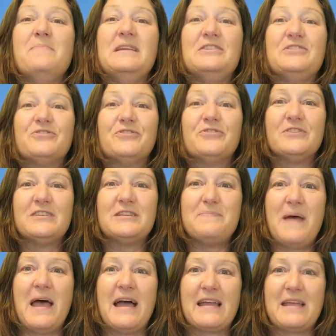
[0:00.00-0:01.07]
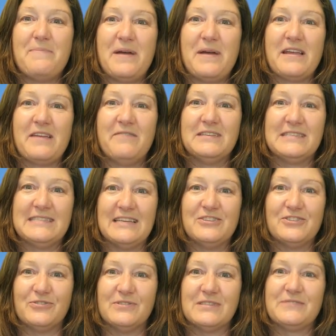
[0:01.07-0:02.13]
be sure to pack a bag of
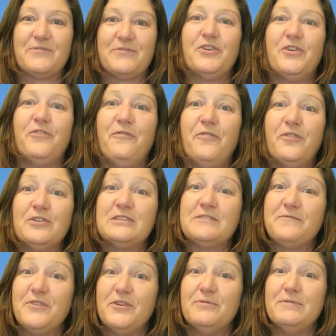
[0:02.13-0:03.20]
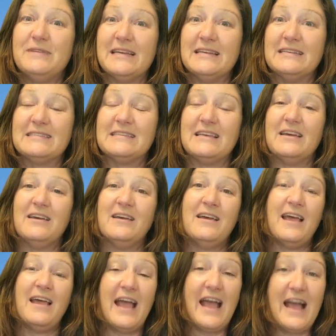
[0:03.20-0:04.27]
essentials for your first few days
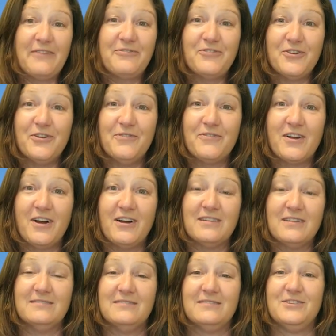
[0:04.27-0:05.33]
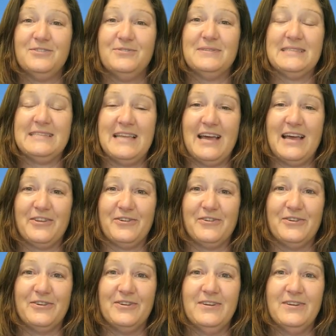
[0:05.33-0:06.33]
after you've gotten to Seattle.